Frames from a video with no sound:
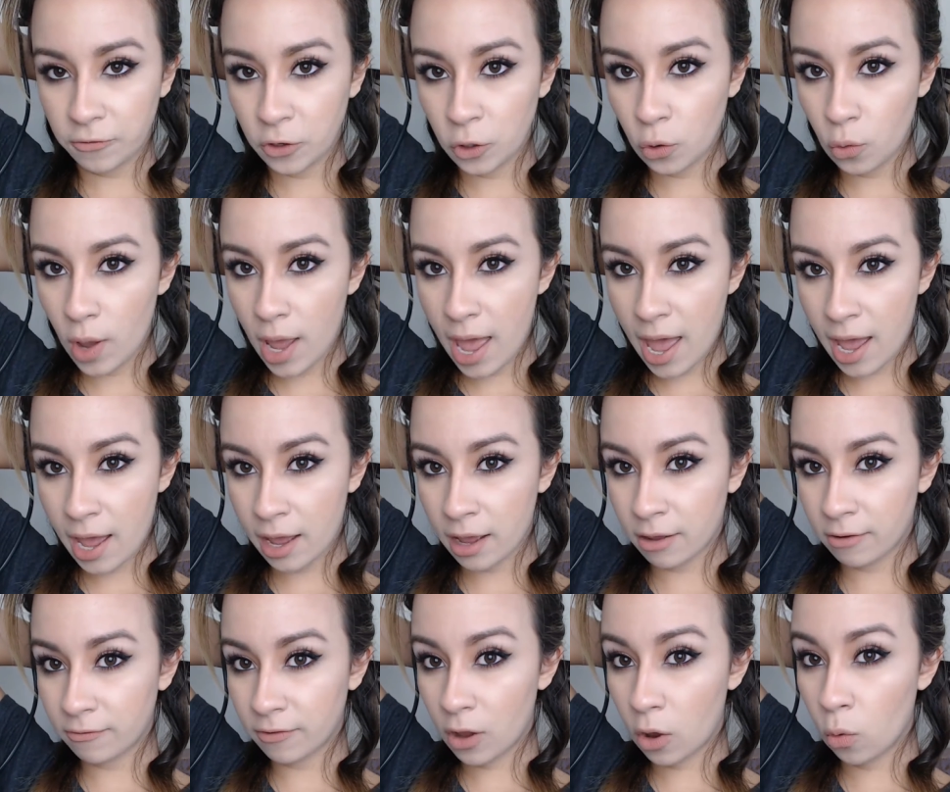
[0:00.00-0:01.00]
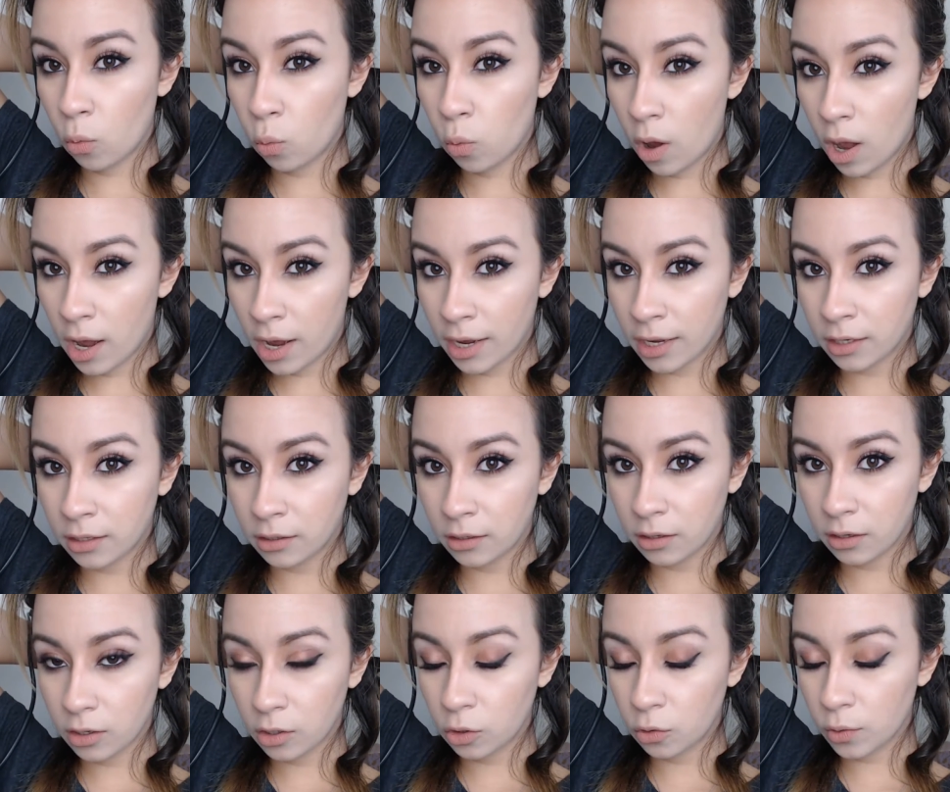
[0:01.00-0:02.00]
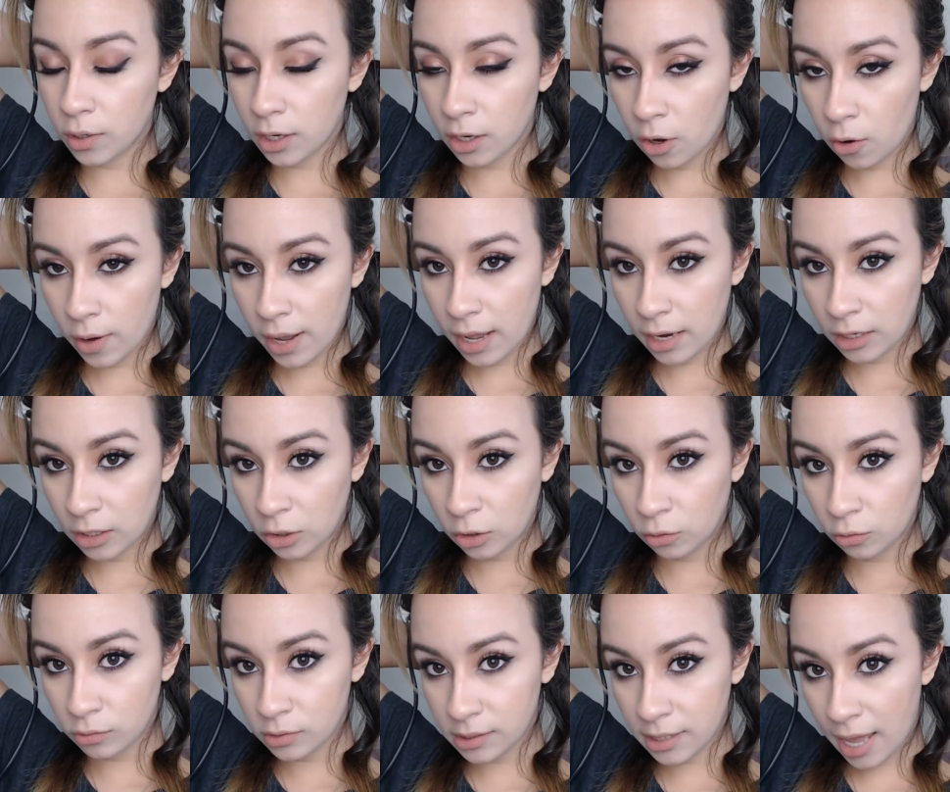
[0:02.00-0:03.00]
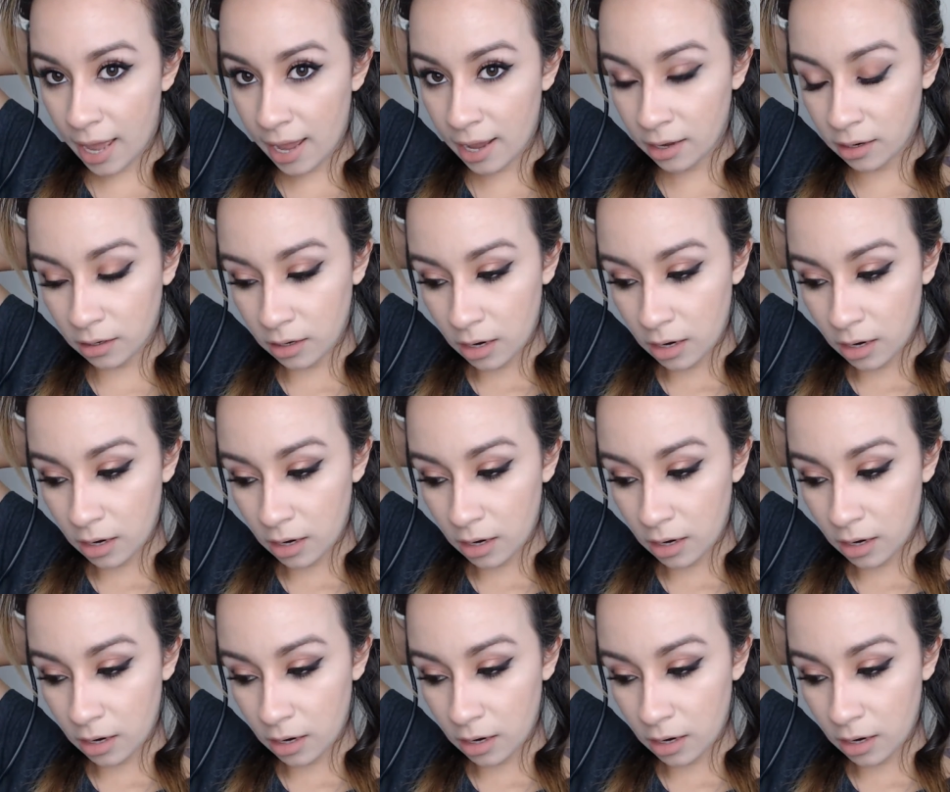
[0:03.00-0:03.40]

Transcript: you have a wand, you can go ahead and use that.